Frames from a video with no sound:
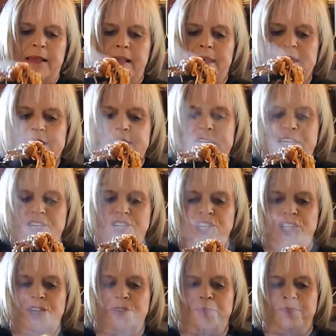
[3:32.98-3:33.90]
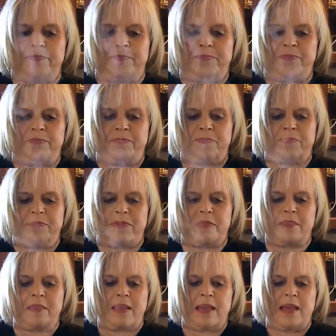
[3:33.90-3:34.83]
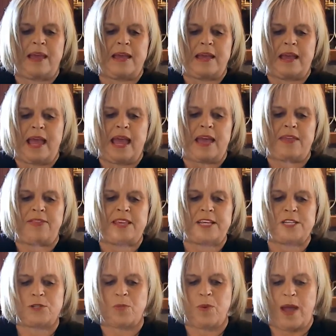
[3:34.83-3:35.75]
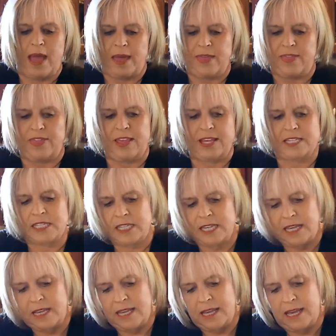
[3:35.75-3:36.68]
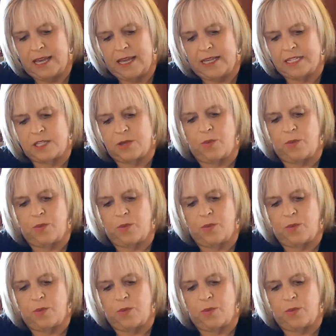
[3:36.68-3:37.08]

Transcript: a dish, and this is